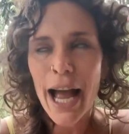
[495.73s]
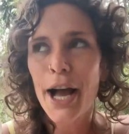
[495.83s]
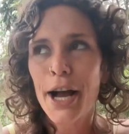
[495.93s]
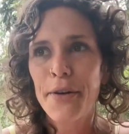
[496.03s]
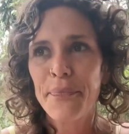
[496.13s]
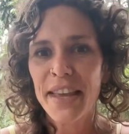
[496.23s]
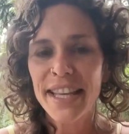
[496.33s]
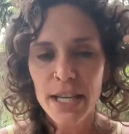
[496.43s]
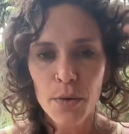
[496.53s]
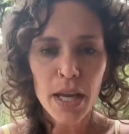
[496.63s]

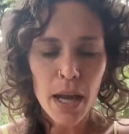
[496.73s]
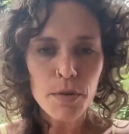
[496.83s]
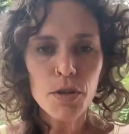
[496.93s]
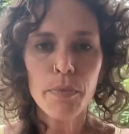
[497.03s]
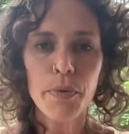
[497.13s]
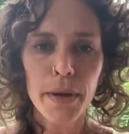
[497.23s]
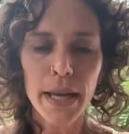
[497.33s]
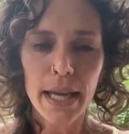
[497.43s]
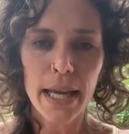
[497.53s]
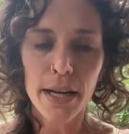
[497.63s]
until we come to a
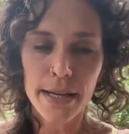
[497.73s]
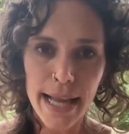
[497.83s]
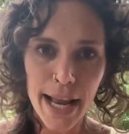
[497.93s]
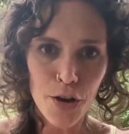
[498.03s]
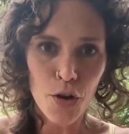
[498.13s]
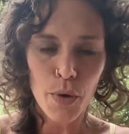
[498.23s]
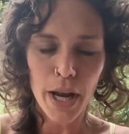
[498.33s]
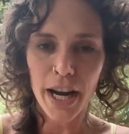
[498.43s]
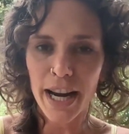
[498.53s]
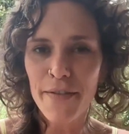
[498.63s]
point in our cycle
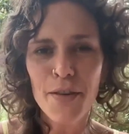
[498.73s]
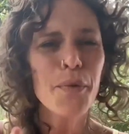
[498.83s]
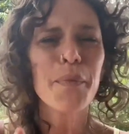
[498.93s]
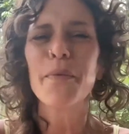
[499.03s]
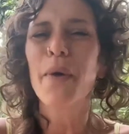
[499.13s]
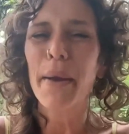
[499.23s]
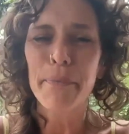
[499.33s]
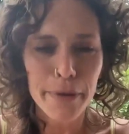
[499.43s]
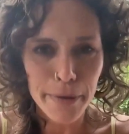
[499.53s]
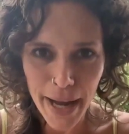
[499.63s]
where even when we
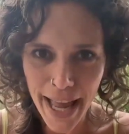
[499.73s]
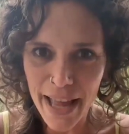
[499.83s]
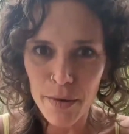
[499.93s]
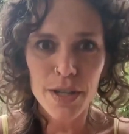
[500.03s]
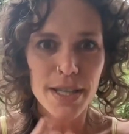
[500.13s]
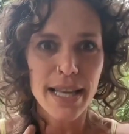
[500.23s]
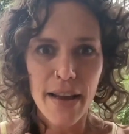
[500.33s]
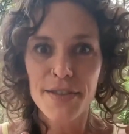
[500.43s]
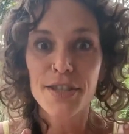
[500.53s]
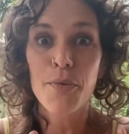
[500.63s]
wipe, we're wet. We just
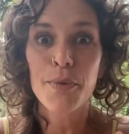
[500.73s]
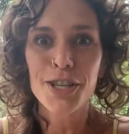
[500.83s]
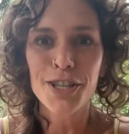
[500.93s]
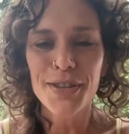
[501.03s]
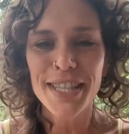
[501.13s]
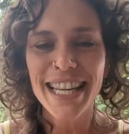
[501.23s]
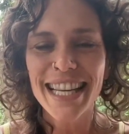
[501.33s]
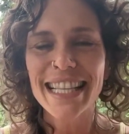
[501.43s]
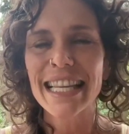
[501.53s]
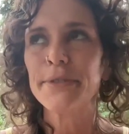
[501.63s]
have so much
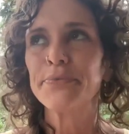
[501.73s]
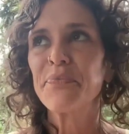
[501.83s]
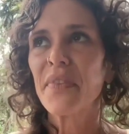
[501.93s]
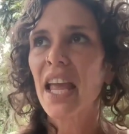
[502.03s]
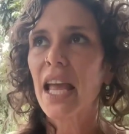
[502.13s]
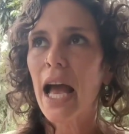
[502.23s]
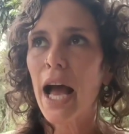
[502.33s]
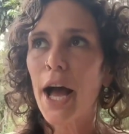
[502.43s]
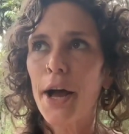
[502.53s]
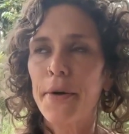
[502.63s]
juiciness. And
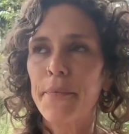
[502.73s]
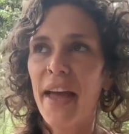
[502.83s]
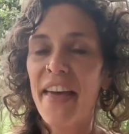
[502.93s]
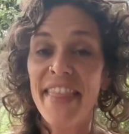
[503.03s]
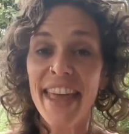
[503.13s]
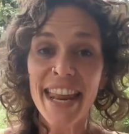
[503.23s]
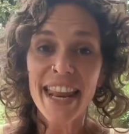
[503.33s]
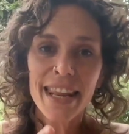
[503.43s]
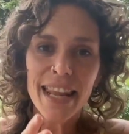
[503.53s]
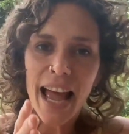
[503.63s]

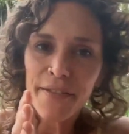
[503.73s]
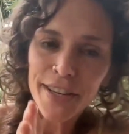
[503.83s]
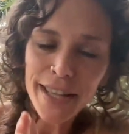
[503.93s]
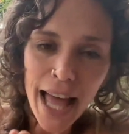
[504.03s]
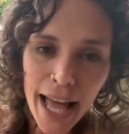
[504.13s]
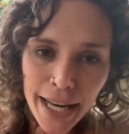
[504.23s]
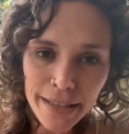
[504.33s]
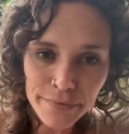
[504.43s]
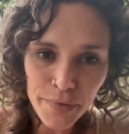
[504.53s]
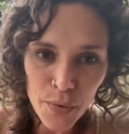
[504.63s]
then after
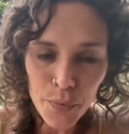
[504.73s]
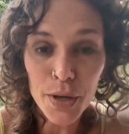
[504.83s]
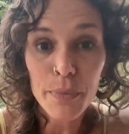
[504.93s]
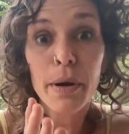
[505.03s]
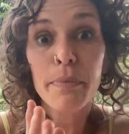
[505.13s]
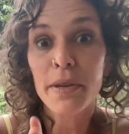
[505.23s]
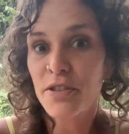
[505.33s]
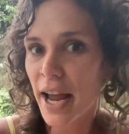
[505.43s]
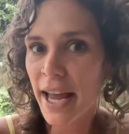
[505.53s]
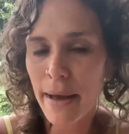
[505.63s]
that, it will abruptly
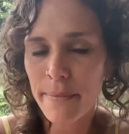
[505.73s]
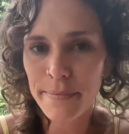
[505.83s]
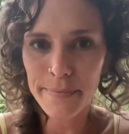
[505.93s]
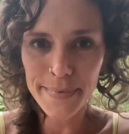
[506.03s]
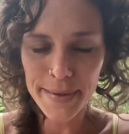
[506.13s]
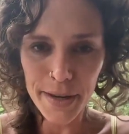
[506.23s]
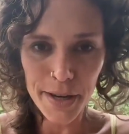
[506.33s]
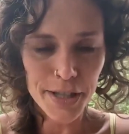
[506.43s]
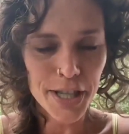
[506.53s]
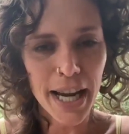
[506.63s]
dry up. So
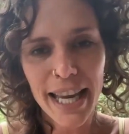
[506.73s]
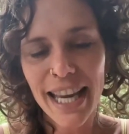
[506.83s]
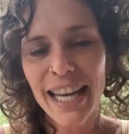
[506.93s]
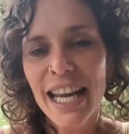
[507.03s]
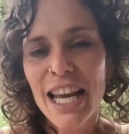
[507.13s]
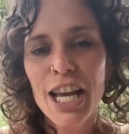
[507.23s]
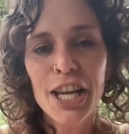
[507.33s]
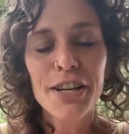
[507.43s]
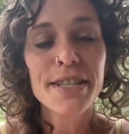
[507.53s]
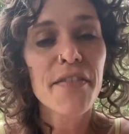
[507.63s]
you're checking
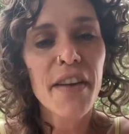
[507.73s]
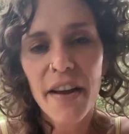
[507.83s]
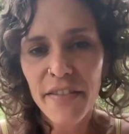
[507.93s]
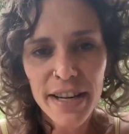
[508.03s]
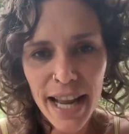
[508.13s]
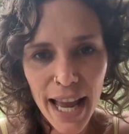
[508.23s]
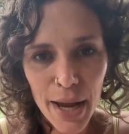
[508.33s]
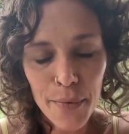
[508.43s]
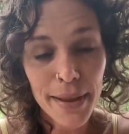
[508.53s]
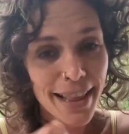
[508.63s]
yourself every
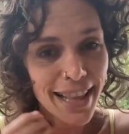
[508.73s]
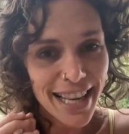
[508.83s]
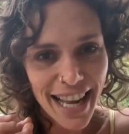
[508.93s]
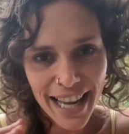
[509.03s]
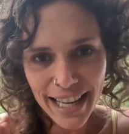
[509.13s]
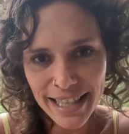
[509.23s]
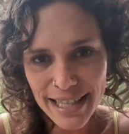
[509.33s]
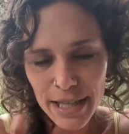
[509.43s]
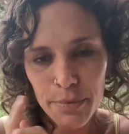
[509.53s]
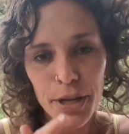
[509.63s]
day with clean
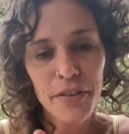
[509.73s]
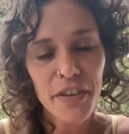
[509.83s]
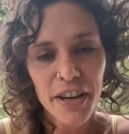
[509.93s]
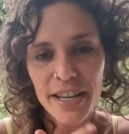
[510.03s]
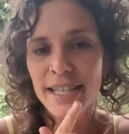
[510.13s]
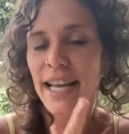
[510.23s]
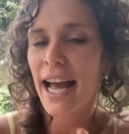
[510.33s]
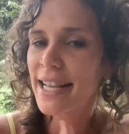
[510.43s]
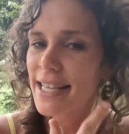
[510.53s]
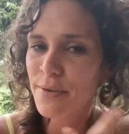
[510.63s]
hands. You put your finger
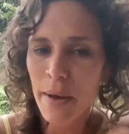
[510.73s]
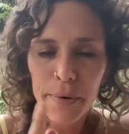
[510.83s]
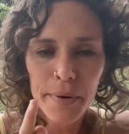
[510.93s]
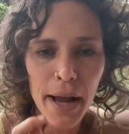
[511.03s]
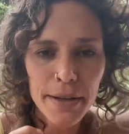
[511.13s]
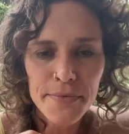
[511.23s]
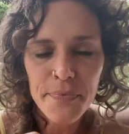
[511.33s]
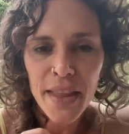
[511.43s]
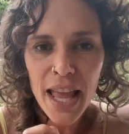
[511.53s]
inside, swipe around.